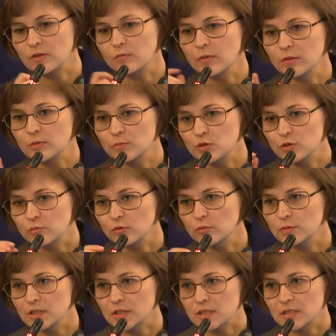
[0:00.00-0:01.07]

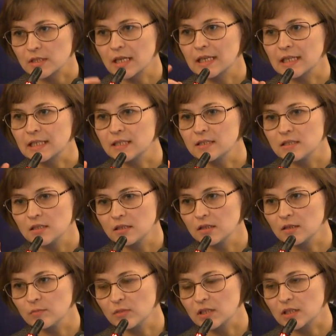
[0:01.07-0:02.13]
from law enforcement,
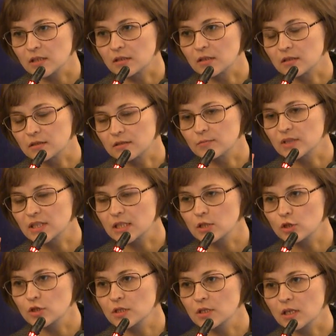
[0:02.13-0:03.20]
from the prosecutor's
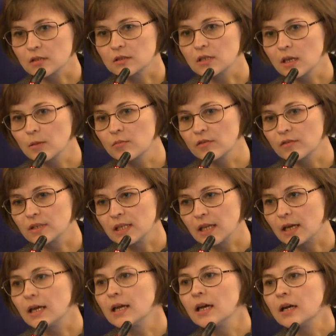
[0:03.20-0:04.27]
office, from the Department
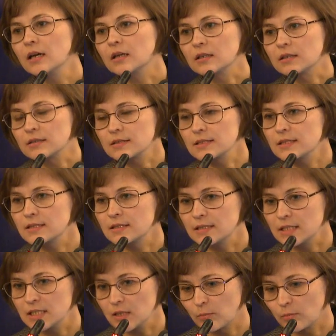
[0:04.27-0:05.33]
of Education
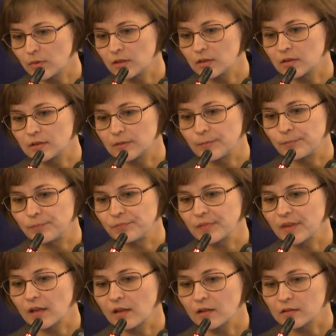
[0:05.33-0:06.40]
for
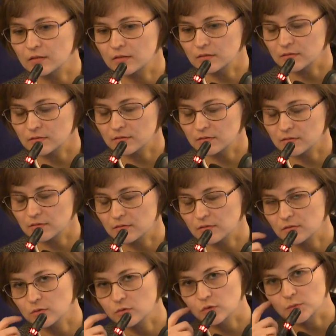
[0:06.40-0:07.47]
providing
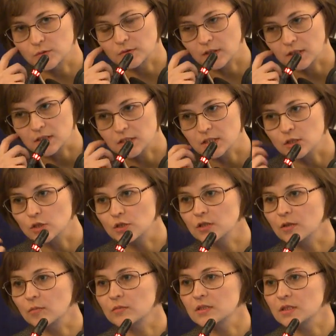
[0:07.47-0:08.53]
children with access to
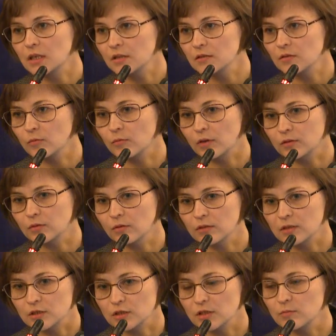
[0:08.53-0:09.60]
the internet
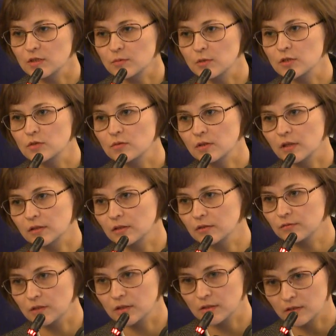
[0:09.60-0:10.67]
resources that should be
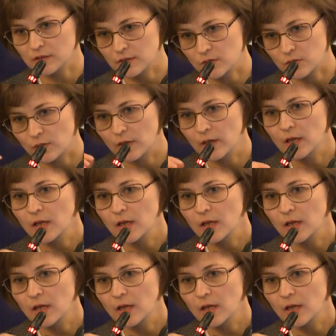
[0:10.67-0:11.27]
banned.